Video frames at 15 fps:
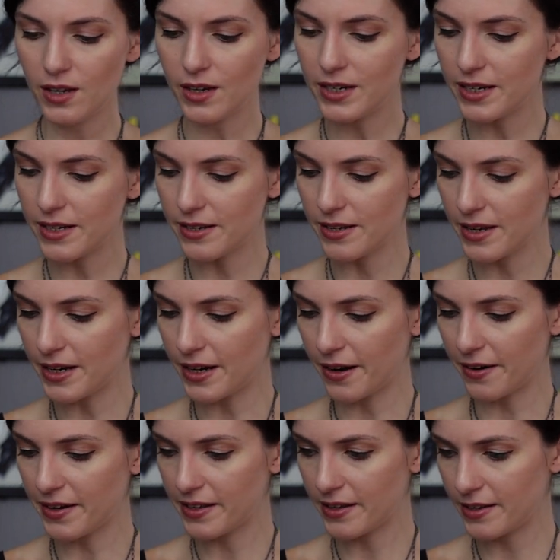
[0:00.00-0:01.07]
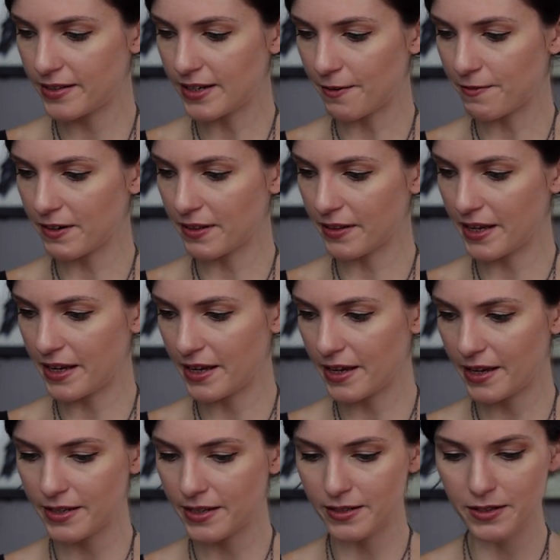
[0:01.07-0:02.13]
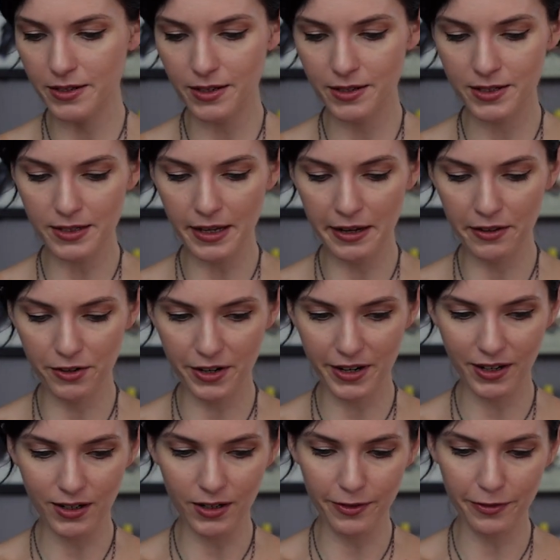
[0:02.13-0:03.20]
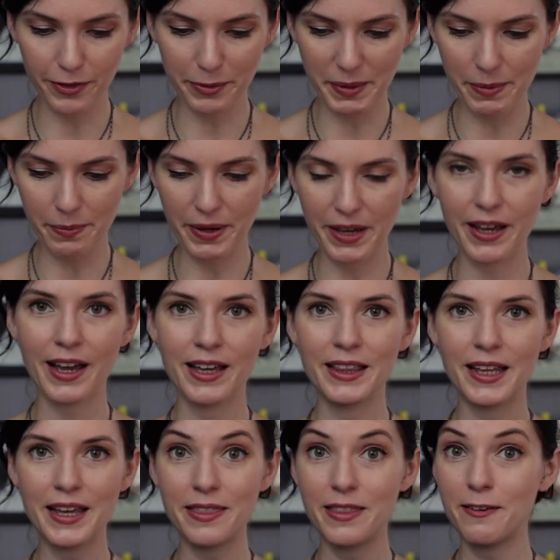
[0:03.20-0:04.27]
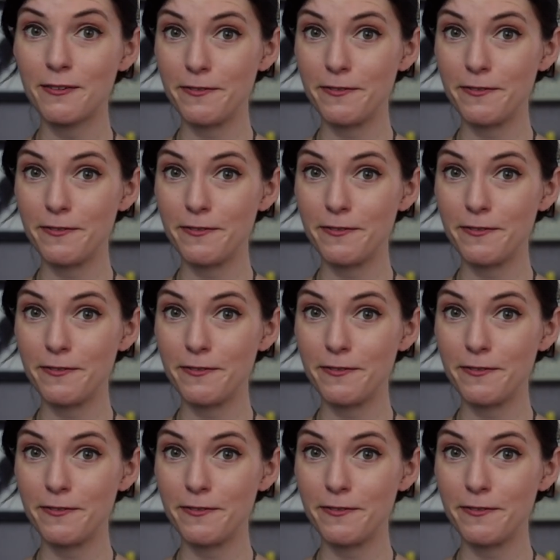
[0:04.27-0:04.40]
it is, you know, it definitely is a slight learning curve for me, but I like the